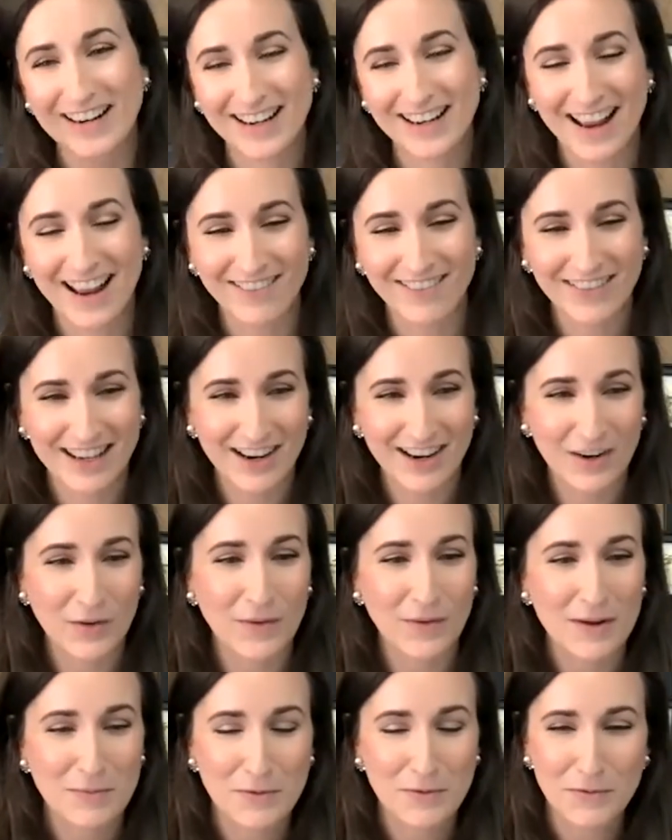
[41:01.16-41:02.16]
want to navigate
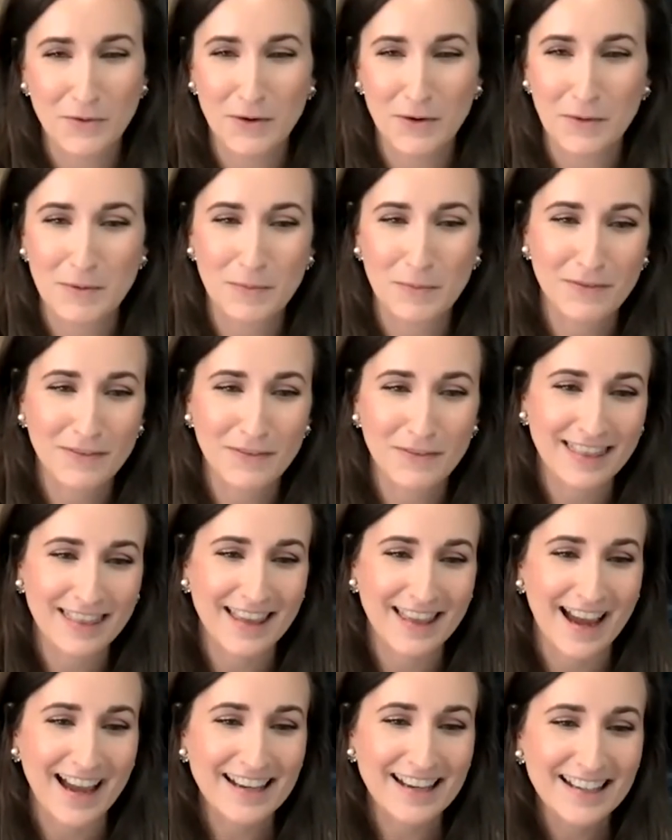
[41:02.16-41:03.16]
away before we
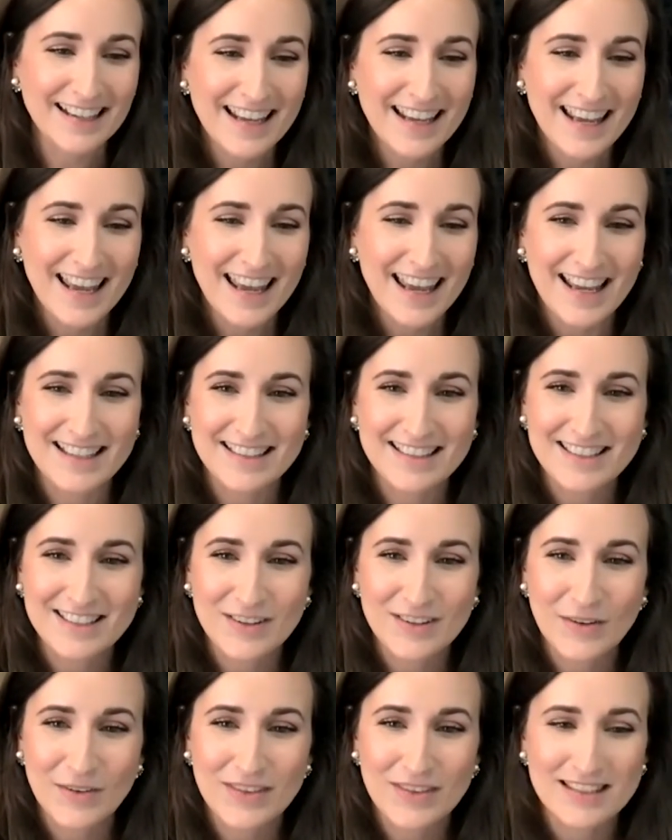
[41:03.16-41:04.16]
provide that. And
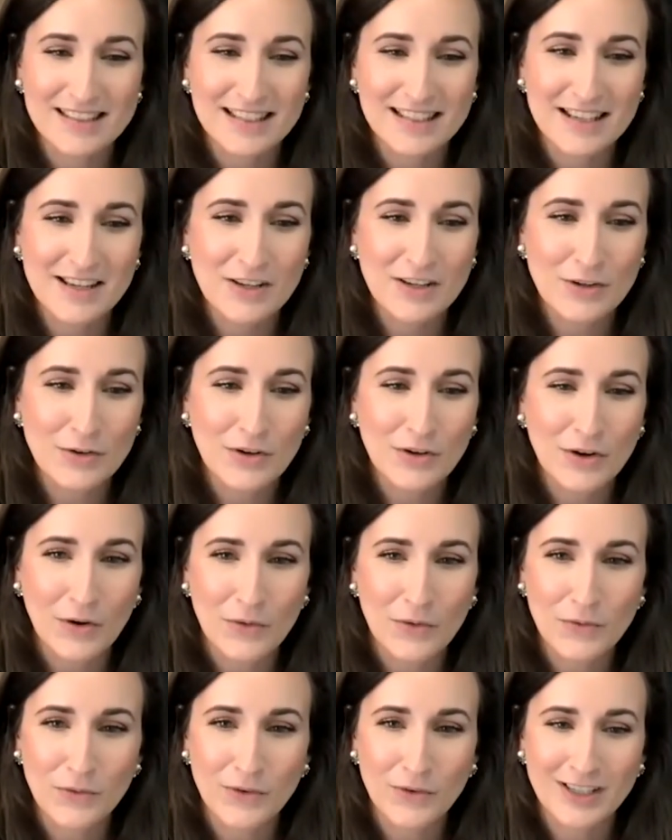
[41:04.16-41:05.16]
so the CEU
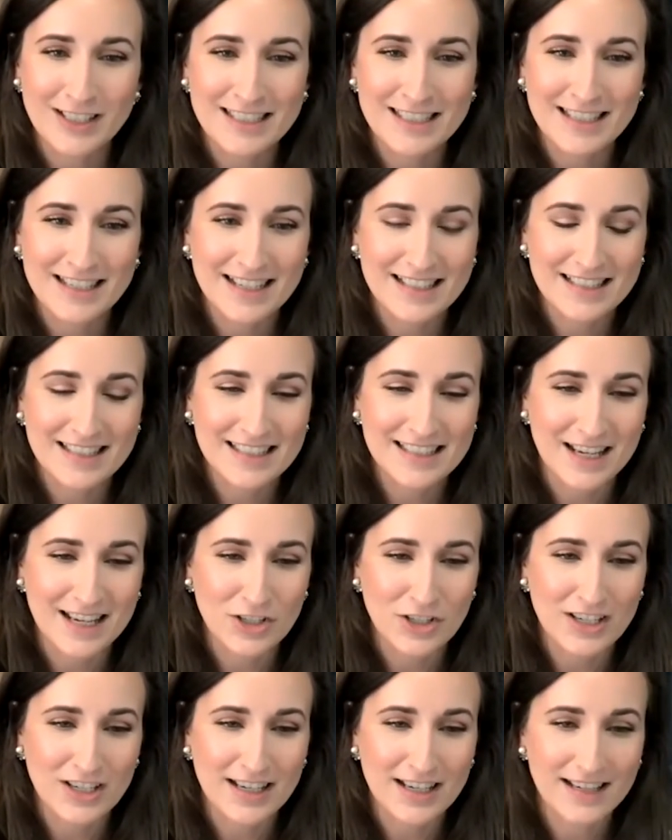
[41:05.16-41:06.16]
code for today's
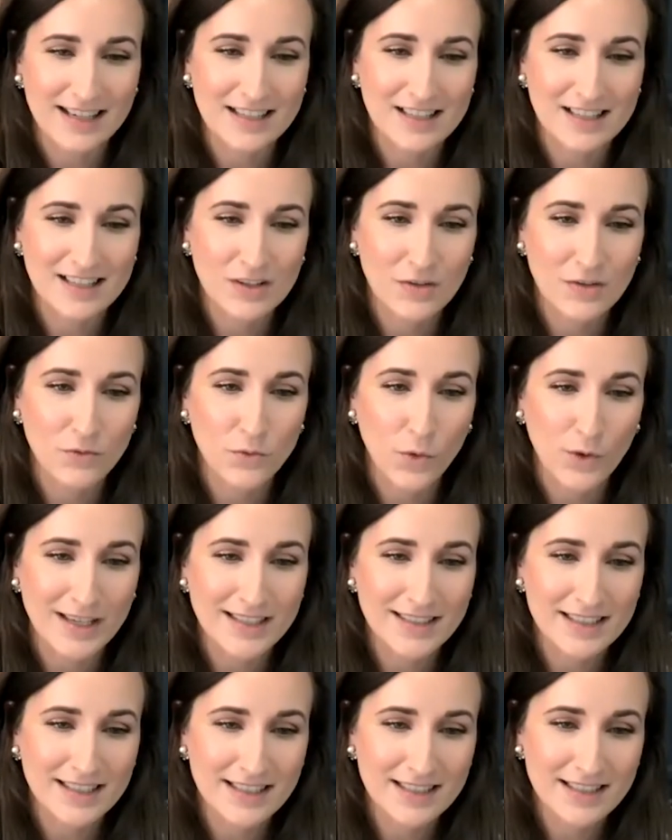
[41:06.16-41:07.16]
session is
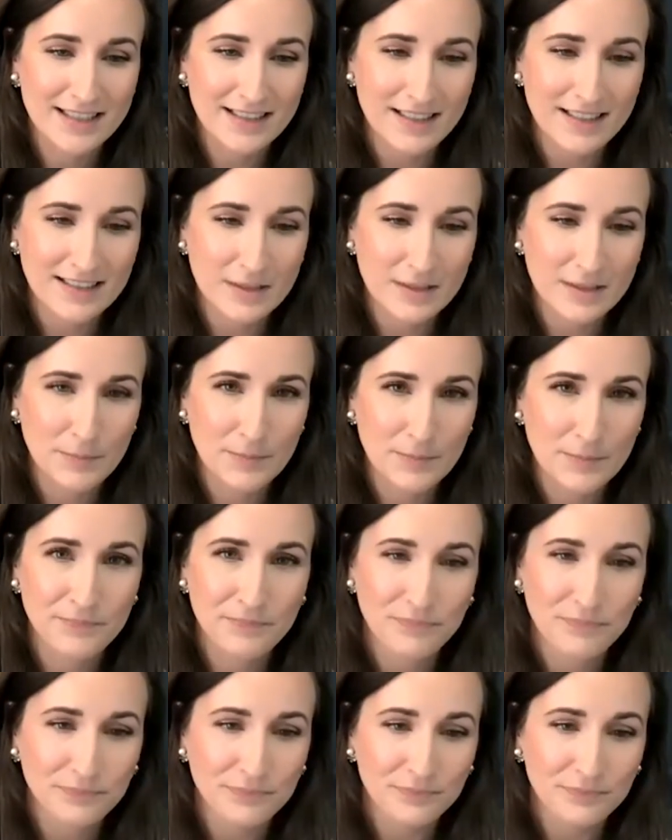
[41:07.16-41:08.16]
Voices
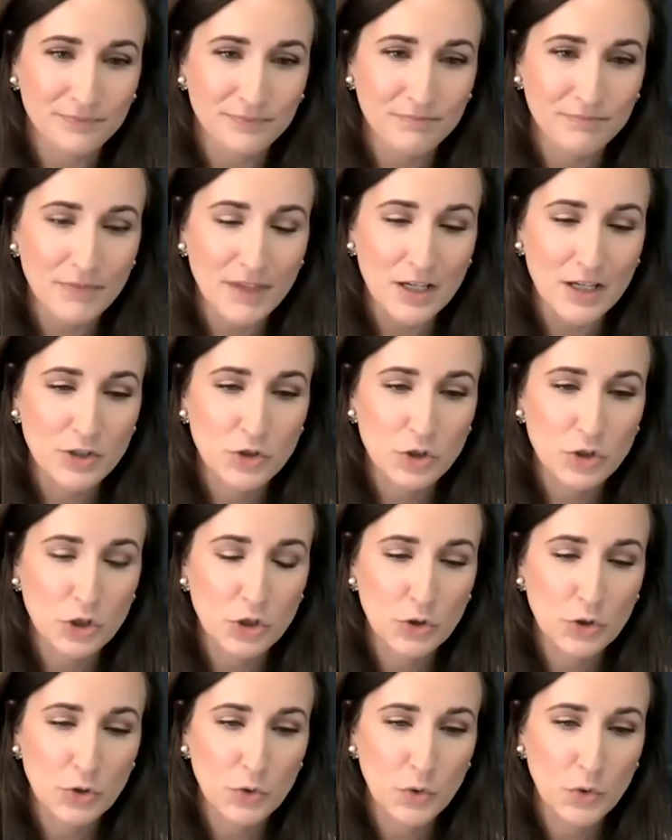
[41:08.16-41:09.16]

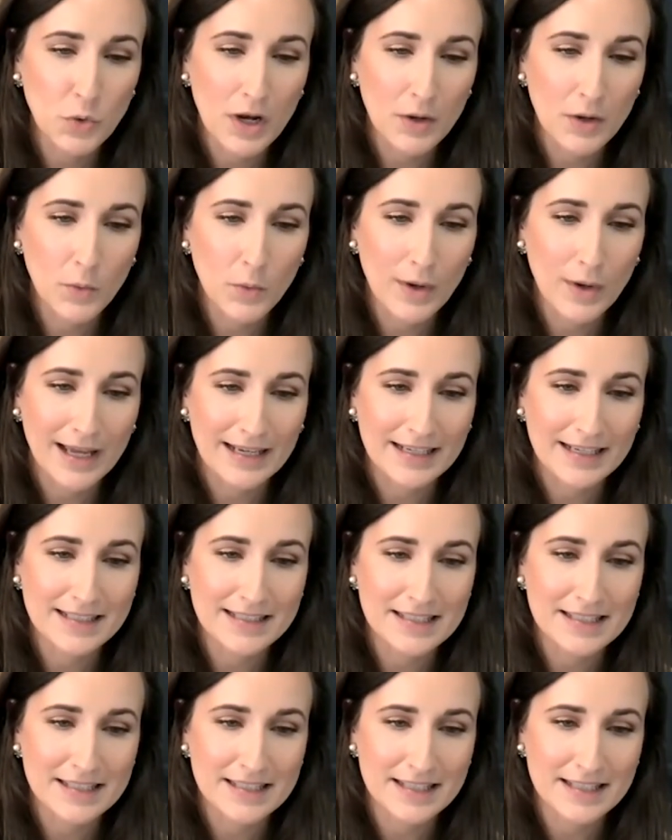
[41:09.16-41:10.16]

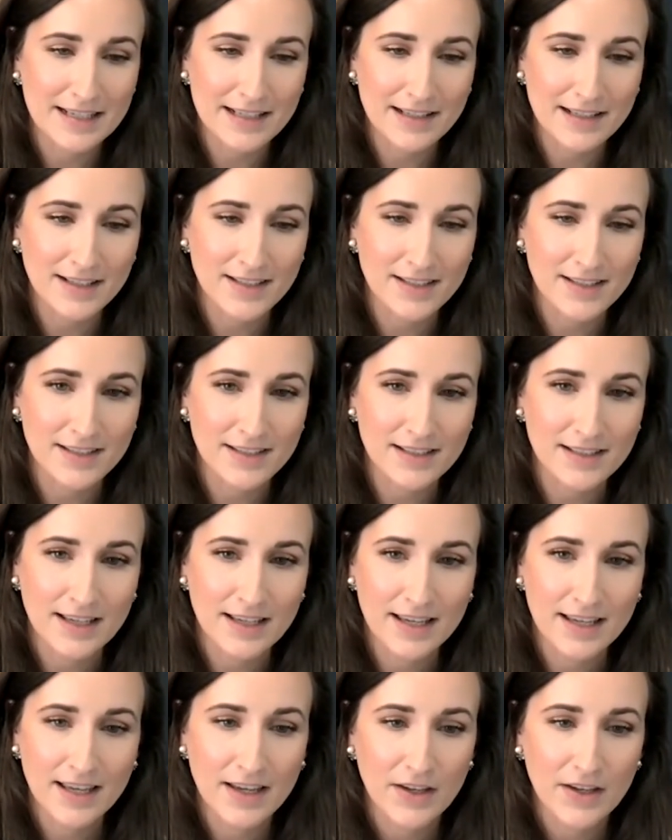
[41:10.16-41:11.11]
216